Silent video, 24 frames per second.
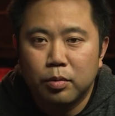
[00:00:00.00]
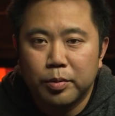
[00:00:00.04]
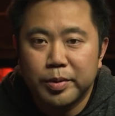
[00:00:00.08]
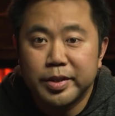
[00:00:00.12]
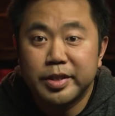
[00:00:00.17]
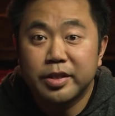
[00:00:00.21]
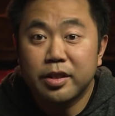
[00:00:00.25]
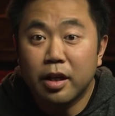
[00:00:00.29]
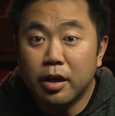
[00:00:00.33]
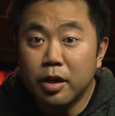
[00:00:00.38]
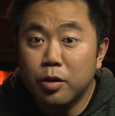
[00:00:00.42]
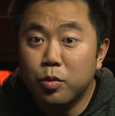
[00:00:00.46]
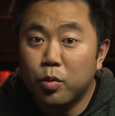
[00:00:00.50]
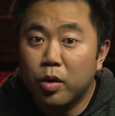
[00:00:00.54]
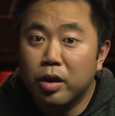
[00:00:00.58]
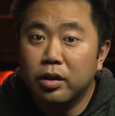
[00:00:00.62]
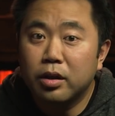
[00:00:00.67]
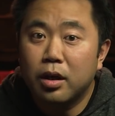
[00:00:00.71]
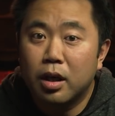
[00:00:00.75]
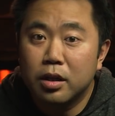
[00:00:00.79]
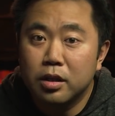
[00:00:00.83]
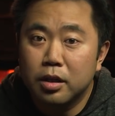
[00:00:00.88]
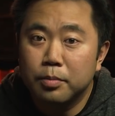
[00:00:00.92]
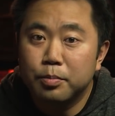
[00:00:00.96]
When we started
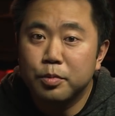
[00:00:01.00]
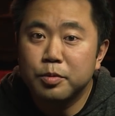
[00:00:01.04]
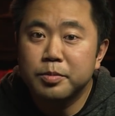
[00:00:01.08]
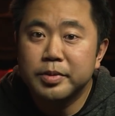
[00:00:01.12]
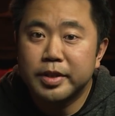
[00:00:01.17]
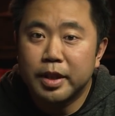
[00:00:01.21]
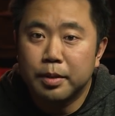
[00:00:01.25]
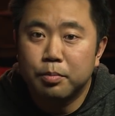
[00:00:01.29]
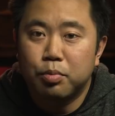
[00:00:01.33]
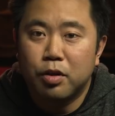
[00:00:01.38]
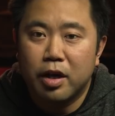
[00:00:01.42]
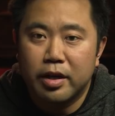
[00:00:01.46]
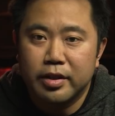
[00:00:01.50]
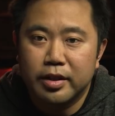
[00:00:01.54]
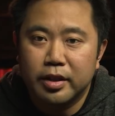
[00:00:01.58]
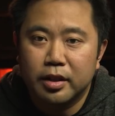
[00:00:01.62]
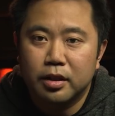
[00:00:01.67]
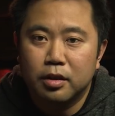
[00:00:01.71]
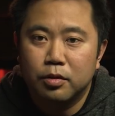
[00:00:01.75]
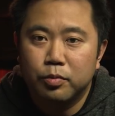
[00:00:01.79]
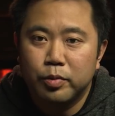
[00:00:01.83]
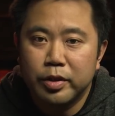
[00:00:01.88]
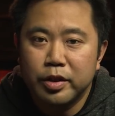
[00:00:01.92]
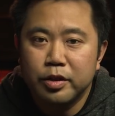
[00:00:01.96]
work on the Boomsday
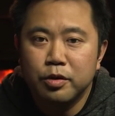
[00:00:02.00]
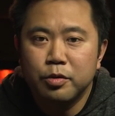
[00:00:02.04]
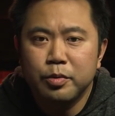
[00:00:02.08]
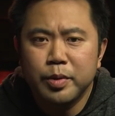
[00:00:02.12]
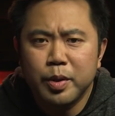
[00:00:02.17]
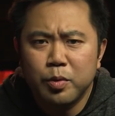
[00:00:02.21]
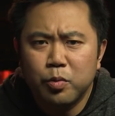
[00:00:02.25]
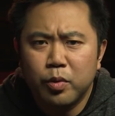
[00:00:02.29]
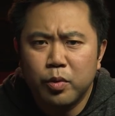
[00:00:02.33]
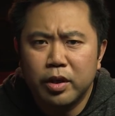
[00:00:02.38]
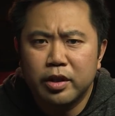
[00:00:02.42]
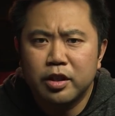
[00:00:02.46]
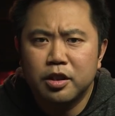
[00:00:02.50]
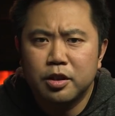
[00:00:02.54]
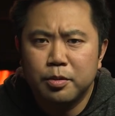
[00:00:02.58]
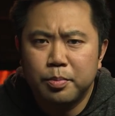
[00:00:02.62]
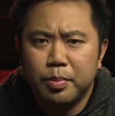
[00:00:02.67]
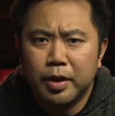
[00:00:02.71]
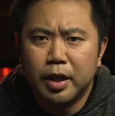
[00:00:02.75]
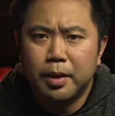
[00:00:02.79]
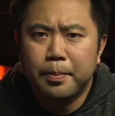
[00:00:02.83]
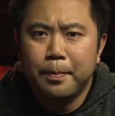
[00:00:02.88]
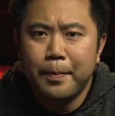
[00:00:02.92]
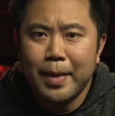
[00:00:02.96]
project, we knew we wanted to
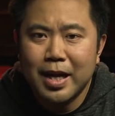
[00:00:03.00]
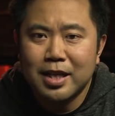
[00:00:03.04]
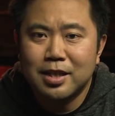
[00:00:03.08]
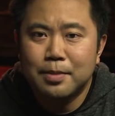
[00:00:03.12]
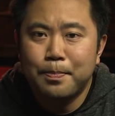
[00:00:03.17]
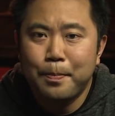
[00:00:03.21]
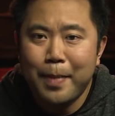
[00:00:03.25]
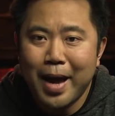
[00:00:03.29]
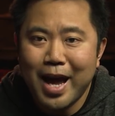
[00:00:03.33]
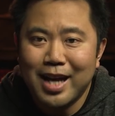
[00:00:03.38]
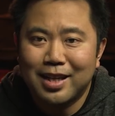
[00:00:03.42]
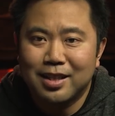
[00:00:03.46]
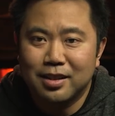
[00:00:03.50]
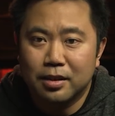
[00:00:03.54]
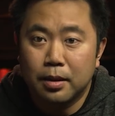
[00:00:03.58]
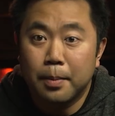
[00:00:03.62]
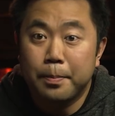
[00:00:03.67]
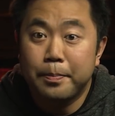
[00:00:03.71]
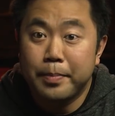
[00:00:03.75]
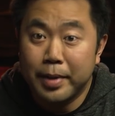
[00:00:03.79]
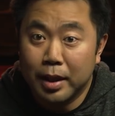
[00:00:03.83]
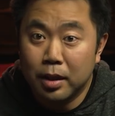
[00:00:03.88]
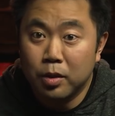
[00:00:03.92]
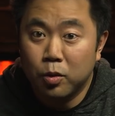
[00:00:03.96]
bring mechs back in a
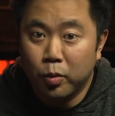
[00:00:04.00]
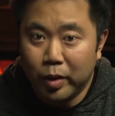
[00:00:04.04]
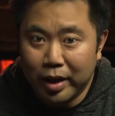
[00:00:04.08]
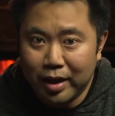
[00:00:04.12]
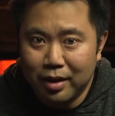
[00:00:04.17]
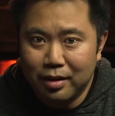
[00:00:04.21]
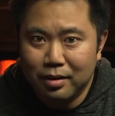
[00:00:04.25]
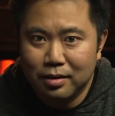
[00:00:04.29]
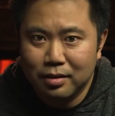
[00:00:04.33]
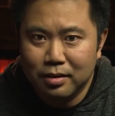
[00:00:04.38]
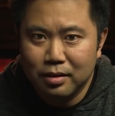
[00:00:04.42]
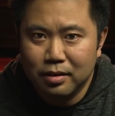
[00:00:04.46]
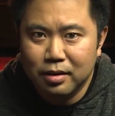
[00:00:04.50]
big way.